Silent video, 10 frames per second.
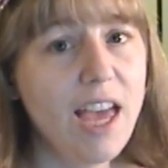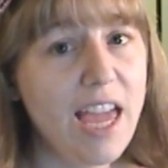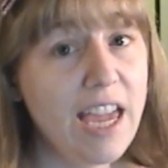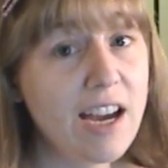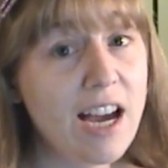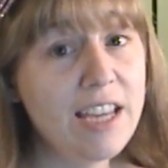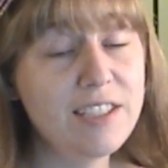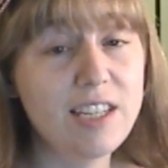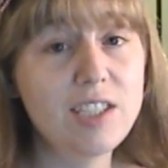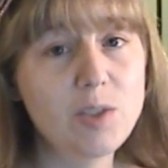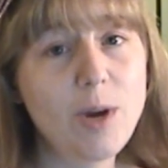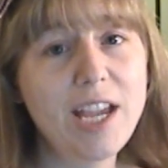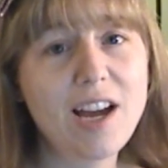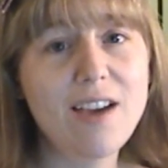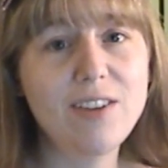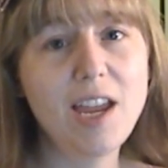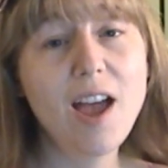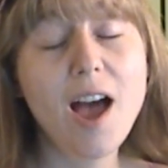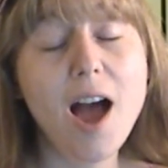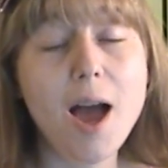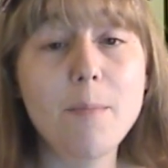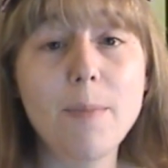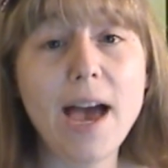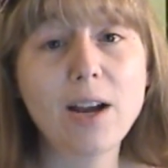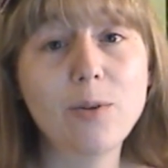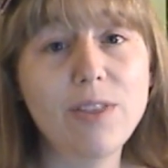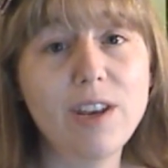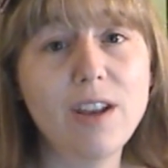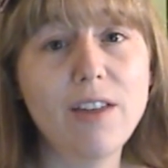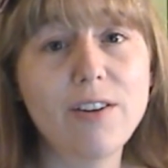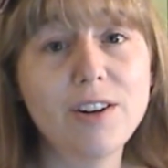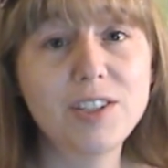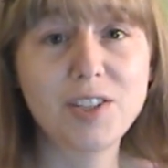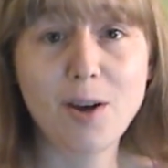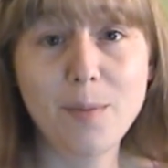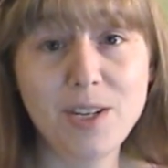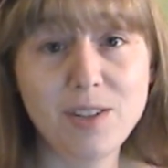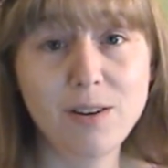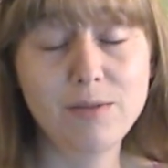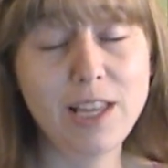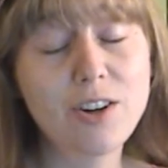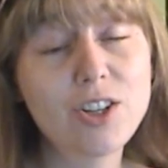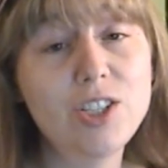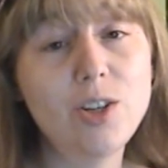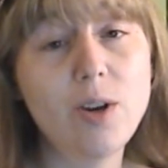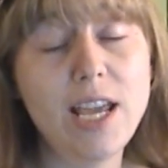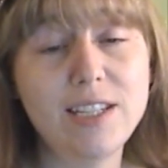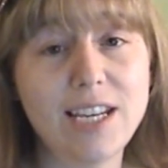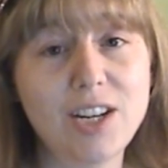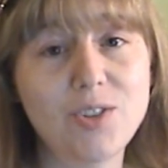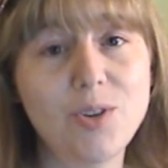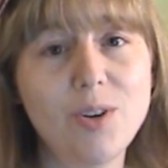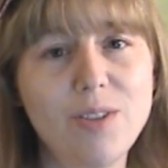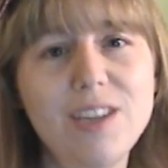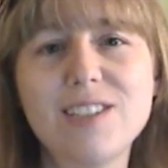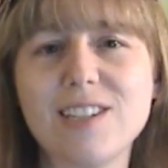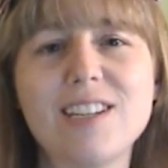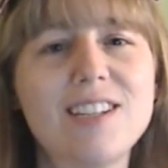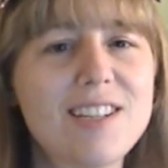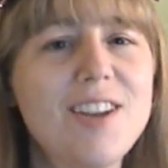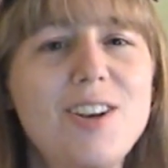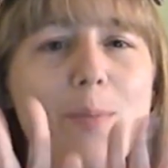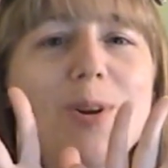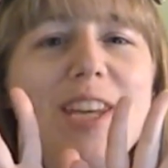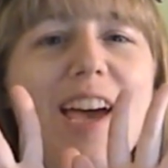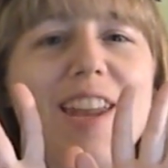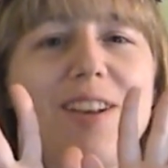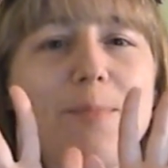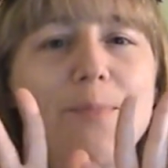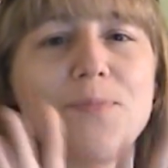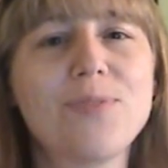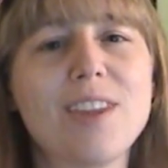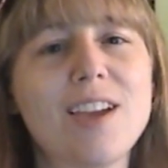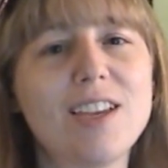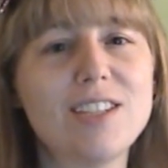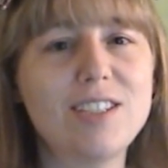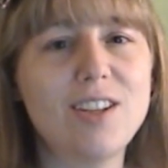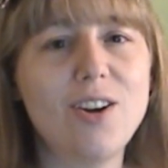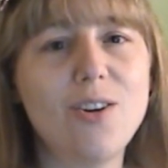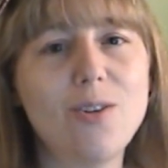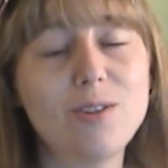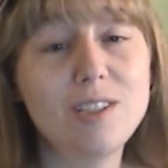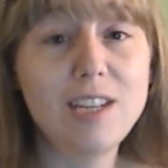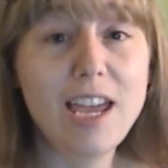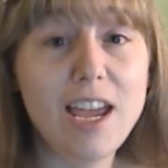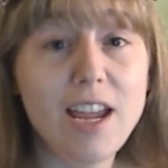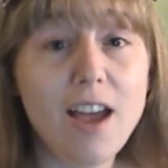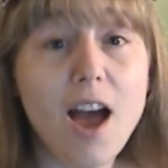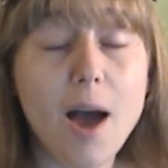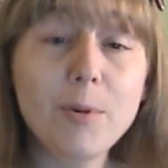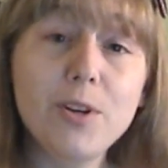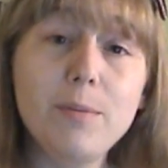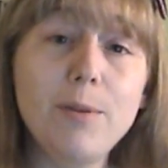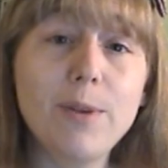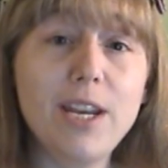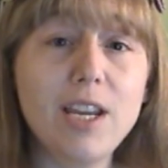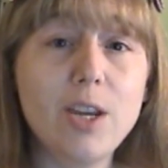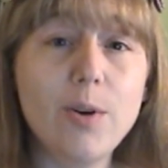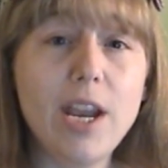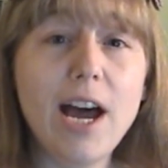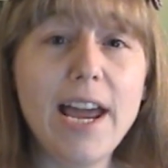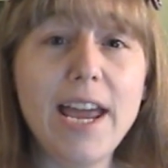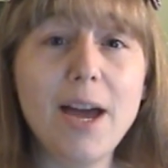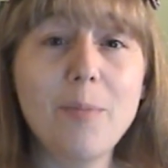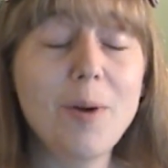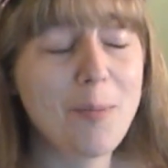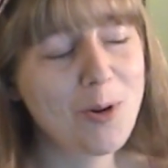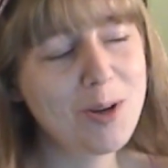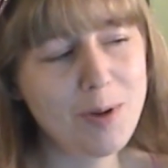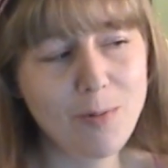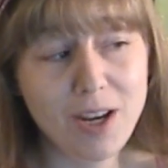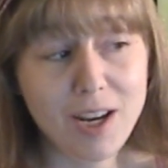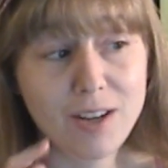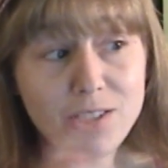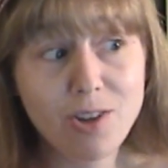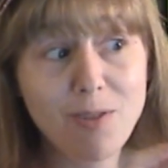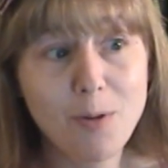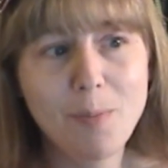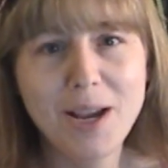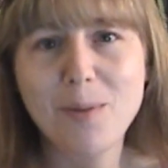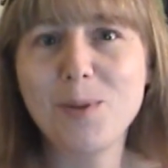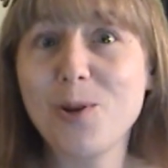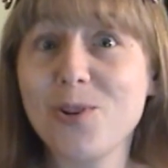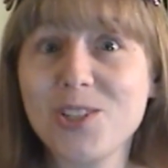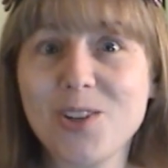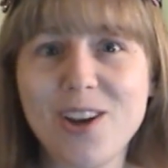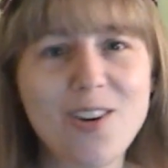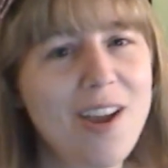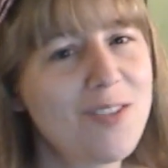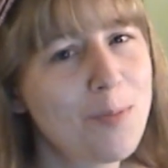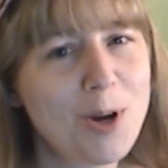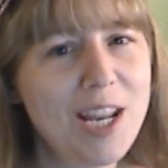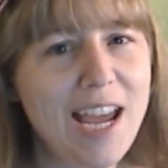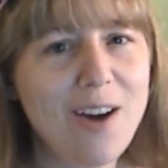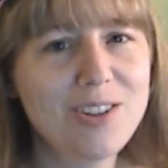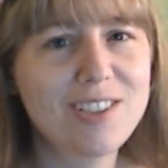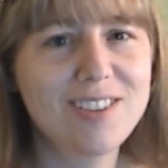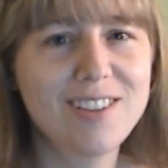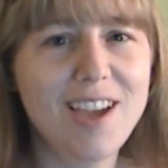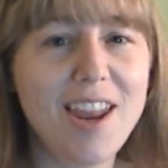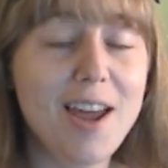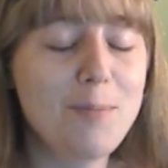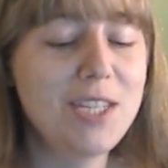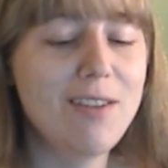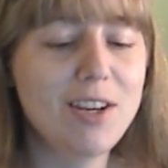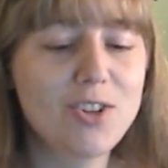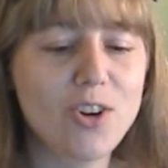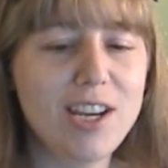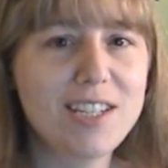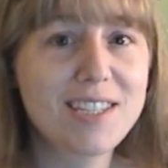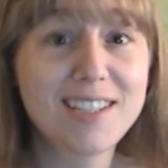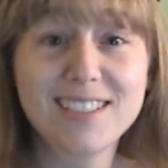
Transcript: Hey guys, it's Swankivy. I'm back with another installment of Letters to an Asexual. This is number 10. So today, I'm going to be reading you an IM. I'm going to be reading straight from my computer so I don't have to print it out. And I'm saving trees.